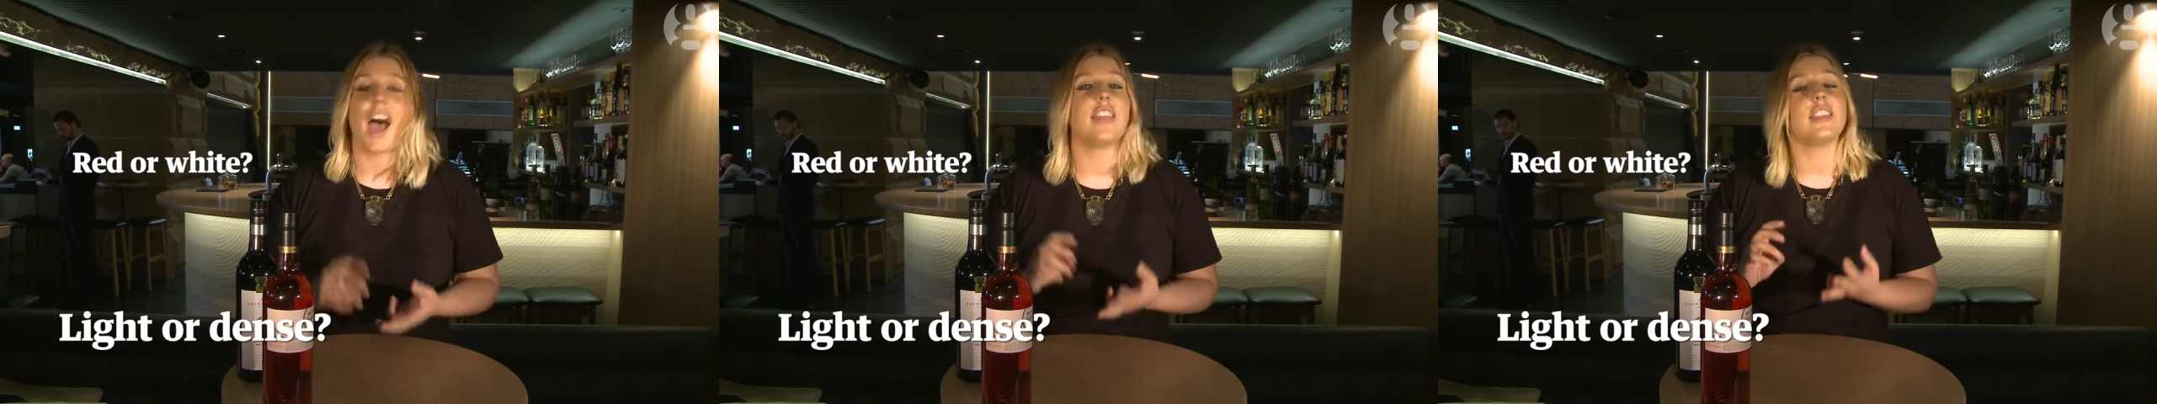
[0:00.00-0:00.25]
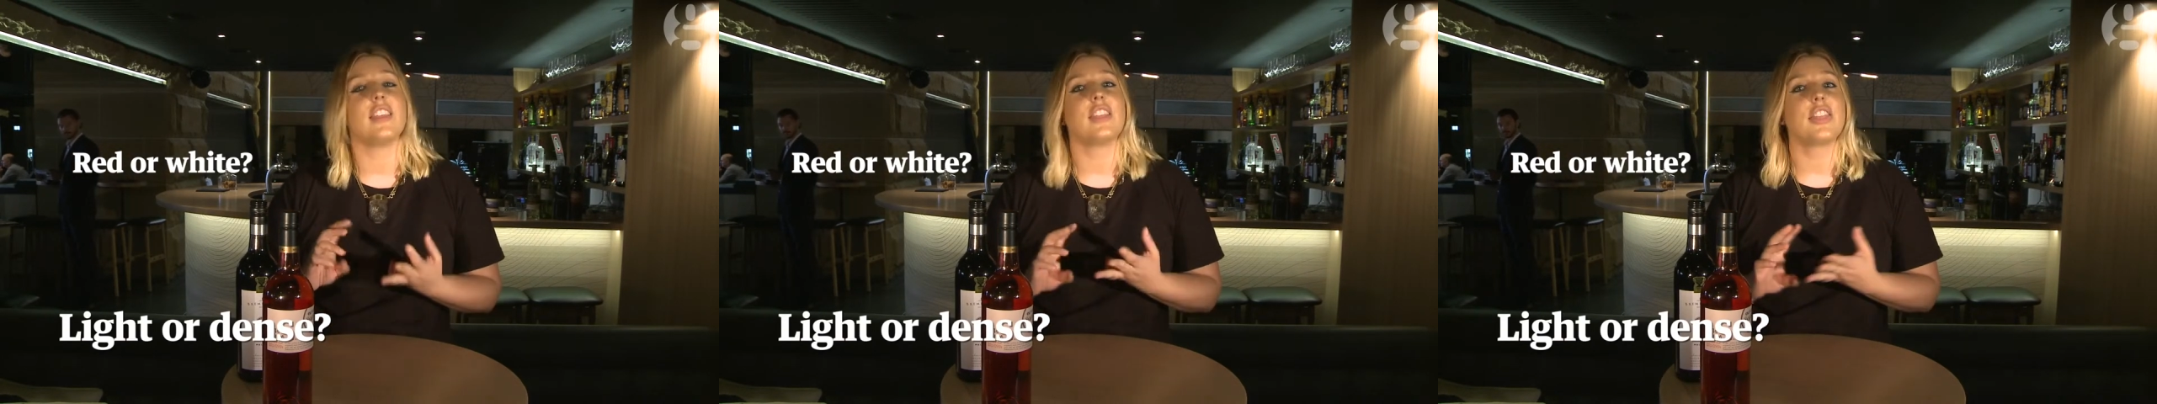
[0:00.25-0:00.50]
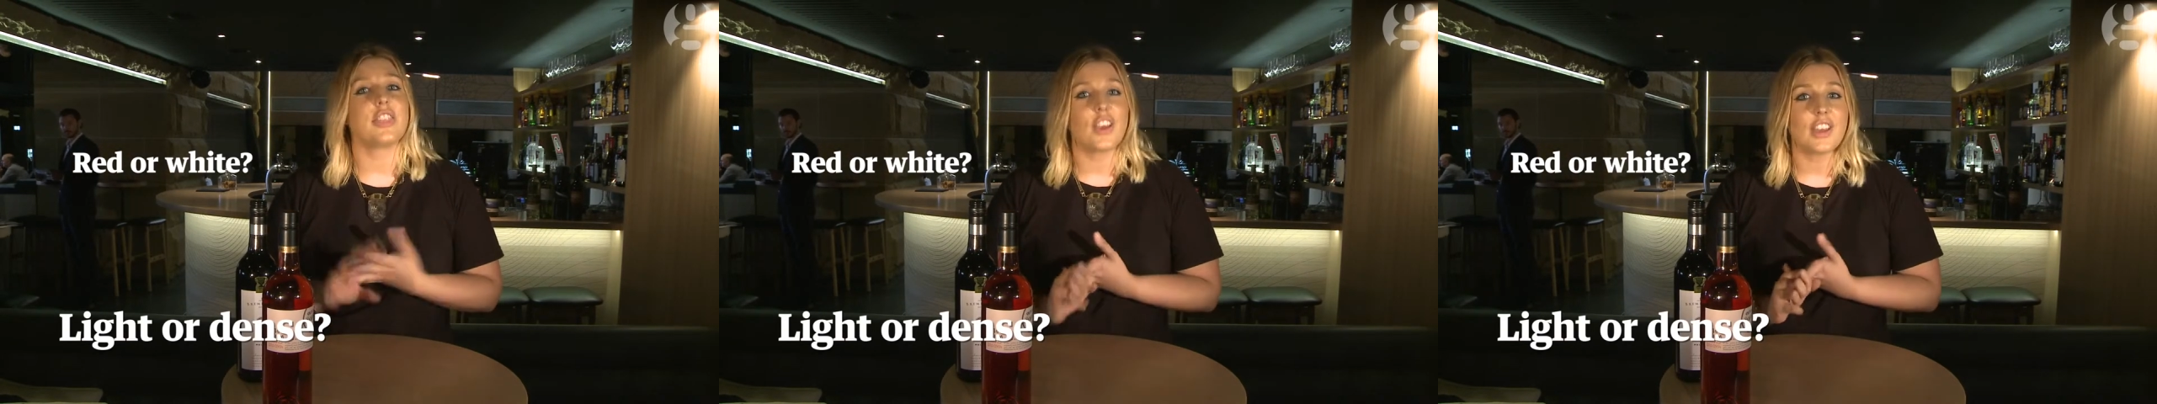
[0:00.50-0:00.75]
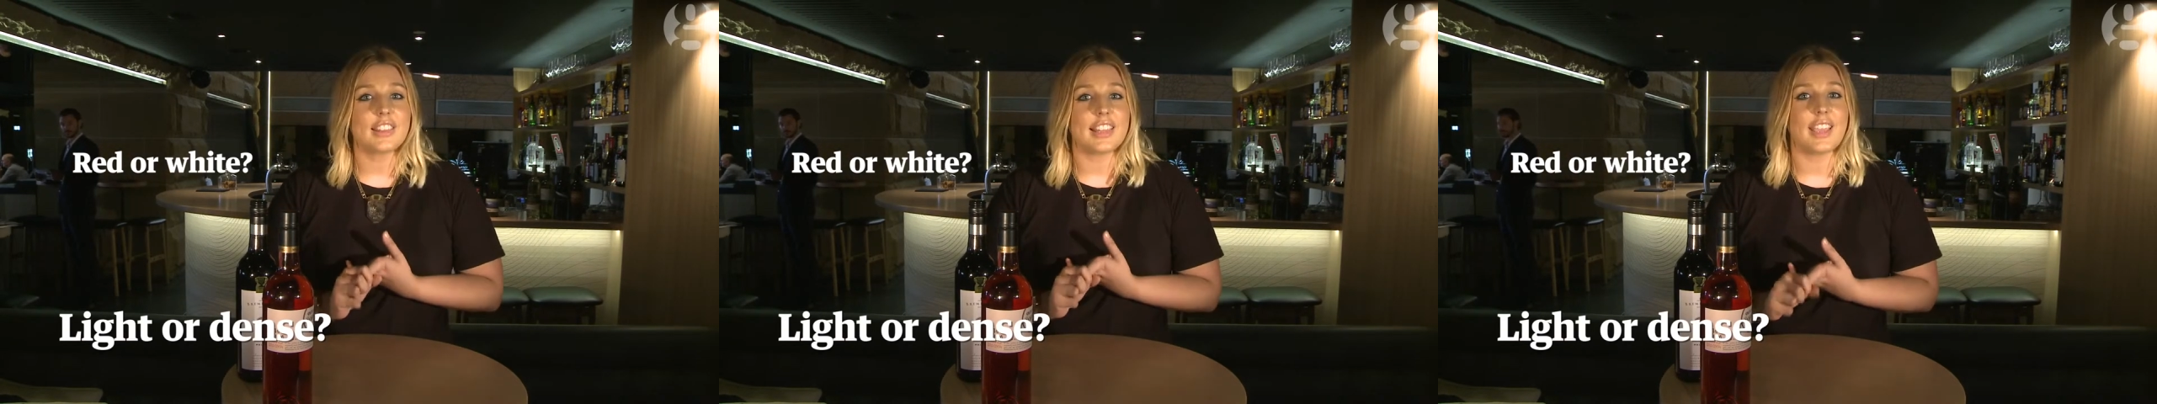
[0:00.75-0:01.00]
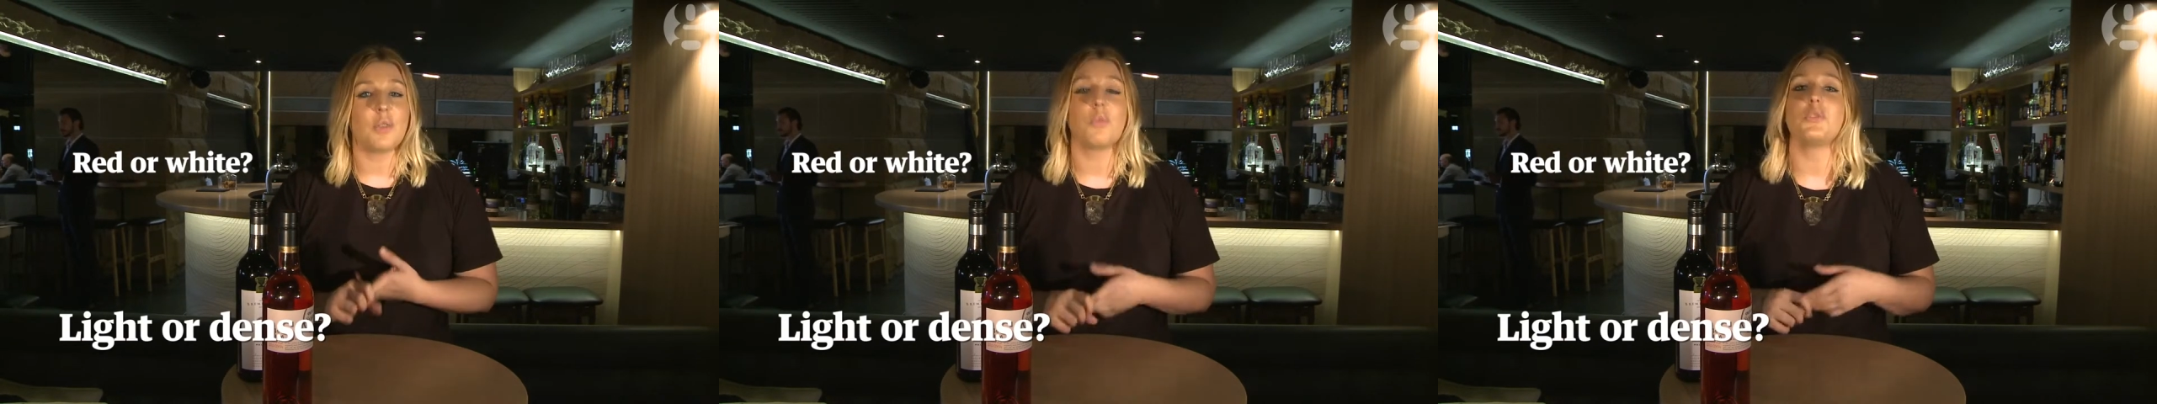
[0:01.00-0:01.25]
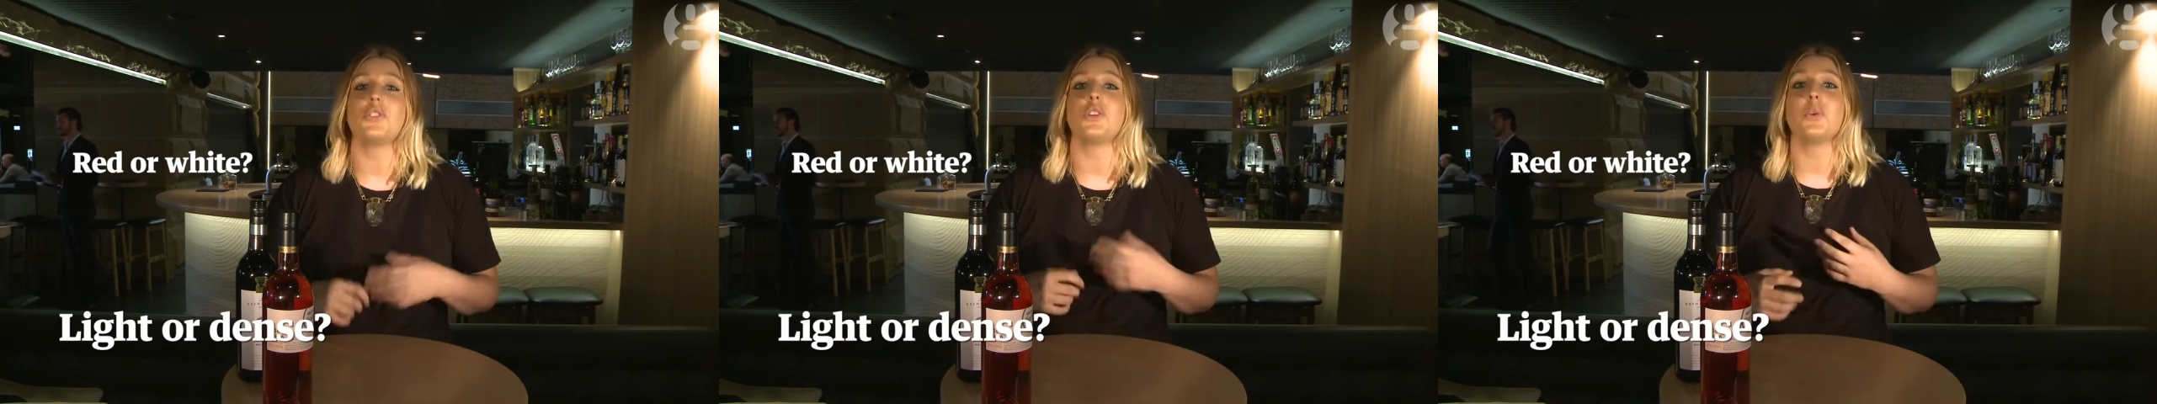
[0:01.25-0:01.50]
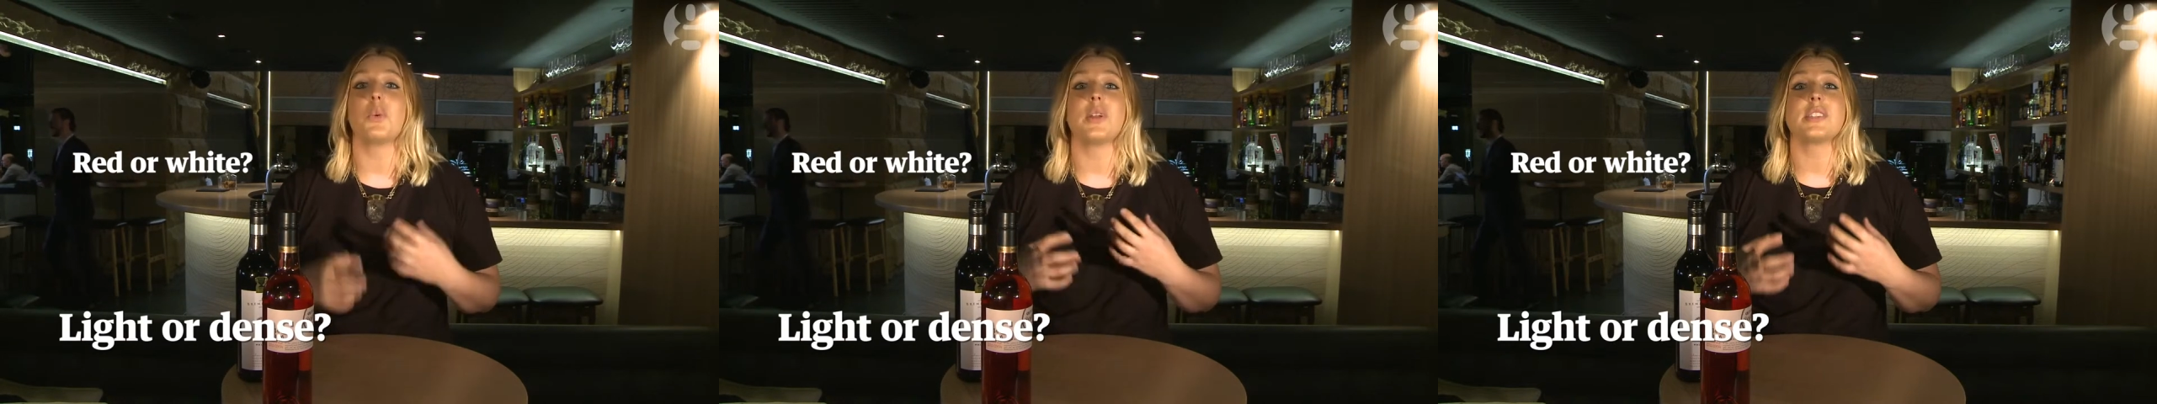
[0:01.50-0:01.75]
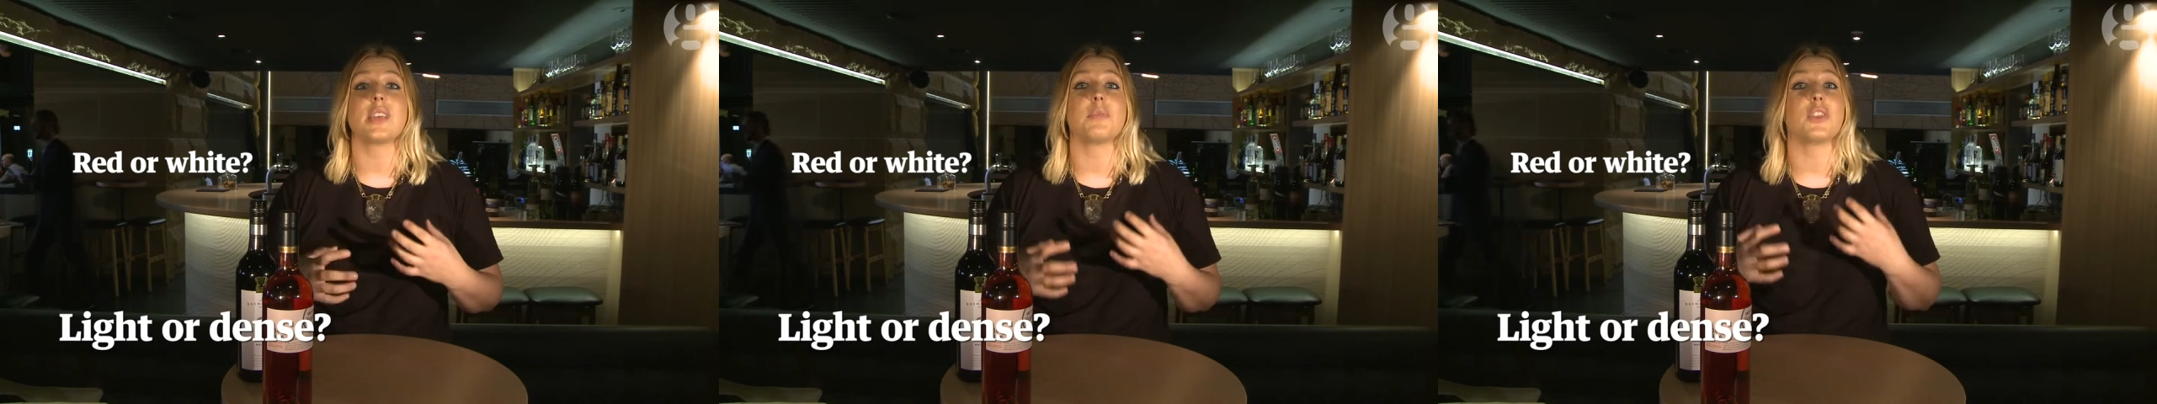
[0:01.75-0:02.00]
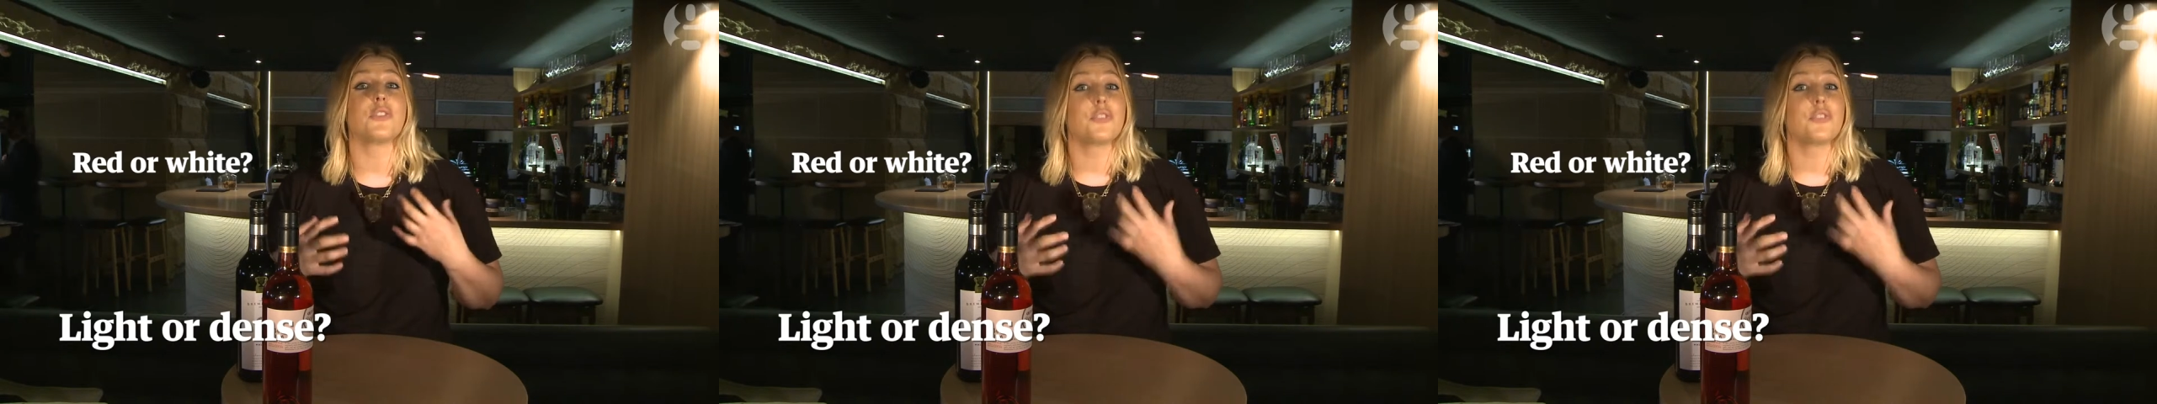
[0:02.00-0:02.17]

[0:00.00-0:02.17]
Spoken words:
And then thirdly, do you want something